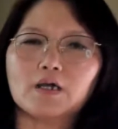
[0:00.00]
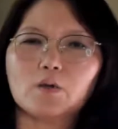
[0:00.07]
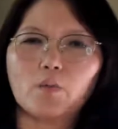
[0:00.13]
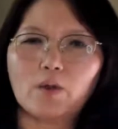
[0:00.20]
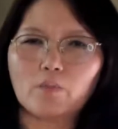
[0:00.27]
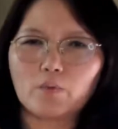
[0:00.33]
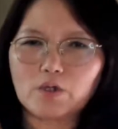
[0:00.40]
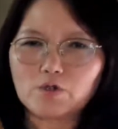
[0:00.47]

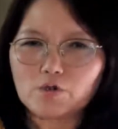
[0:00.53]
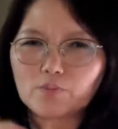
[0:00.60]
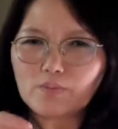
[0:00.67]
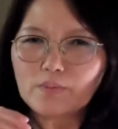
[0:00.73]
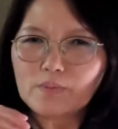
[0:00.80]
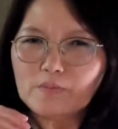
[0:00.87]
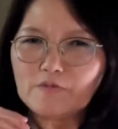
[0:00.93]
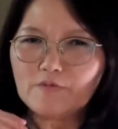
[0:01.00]
when we
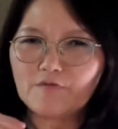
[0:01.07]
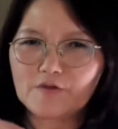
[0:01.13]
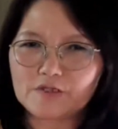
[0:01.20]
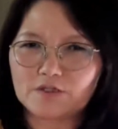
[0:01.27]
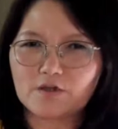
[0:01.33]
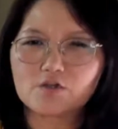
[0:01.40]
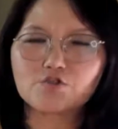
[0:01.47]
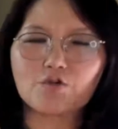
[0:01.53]
do
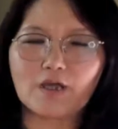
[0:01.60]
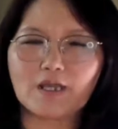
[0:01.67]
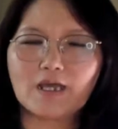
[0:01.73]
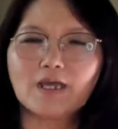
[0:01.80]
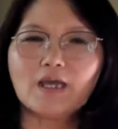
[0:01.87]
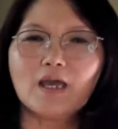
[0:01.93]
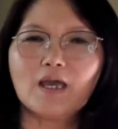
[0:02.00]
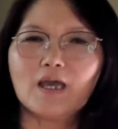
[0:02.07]
physical
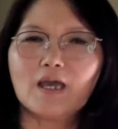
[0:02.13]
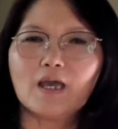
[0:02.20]
training,